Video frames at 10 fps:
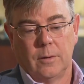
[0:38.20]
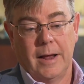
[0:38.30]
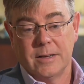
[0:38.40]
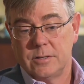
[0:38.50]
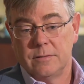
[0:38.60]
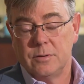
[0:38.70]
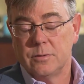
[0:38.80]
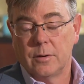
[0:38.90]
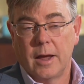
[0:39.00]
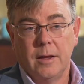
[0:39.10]
So I asked her if
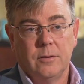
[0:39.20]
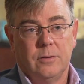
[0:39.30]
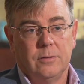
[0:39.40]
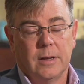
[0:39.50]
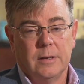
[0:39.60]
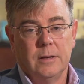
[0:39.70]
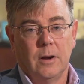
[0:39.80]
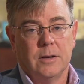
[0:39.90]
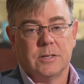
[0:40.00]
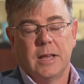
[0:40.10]
she's okay, and she said,
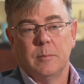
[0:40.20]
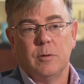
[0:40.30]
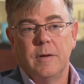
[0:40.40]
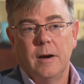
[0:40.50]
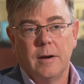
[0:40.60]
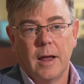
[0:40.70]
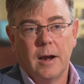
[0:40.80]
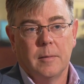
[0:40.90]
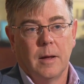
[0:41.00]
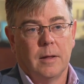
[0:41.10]
you know, I just can't move air,
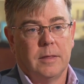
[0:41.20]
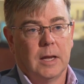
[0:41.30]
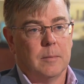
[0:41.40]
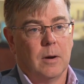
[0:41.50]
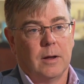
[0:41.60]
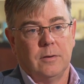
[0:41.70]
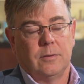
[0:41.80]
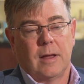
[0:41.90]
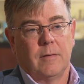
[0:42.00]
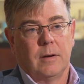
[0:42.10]
Dad. I think I'm, I
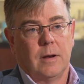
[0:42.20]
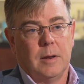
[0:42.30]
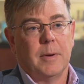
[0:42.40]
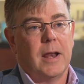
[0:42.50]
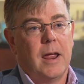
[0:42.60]
just haven't, I need my